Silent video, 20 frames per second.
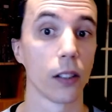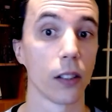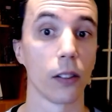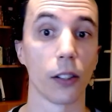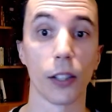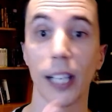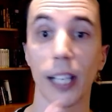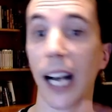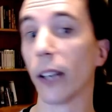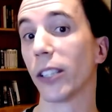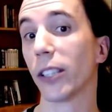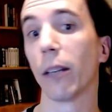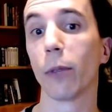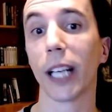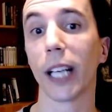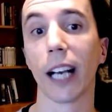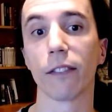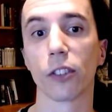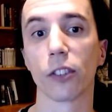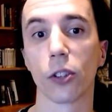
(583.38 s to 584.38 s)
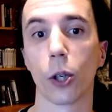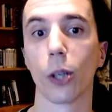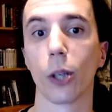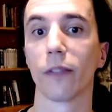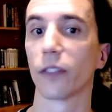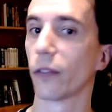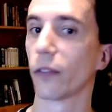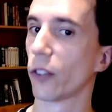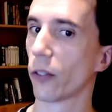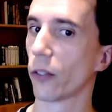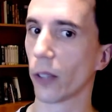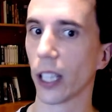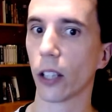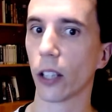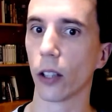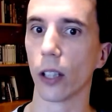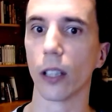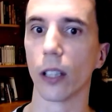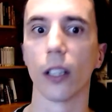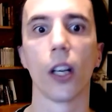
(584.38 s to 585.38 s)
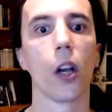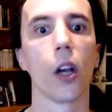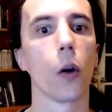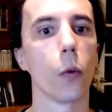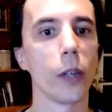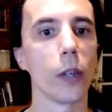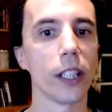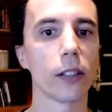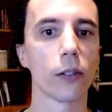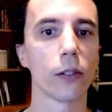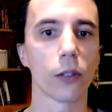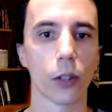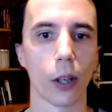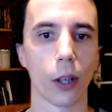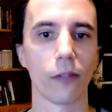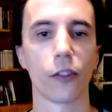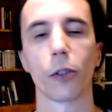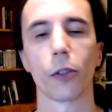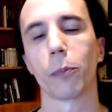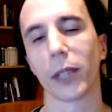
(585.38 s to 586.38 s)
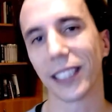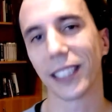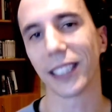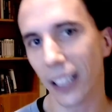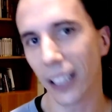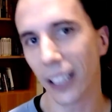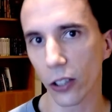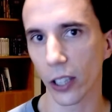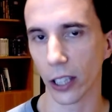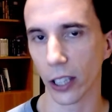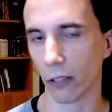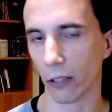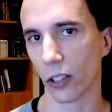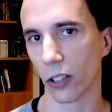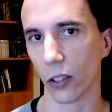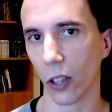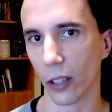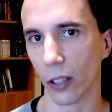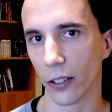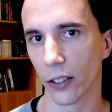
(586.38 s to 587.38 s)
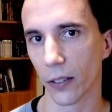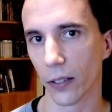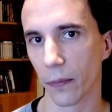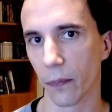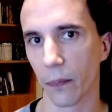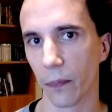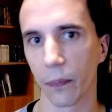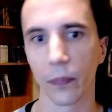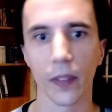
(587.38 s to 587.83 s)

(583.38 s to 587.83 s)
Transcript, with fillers: So now that we have solved for recall, we need to solve for precision in results.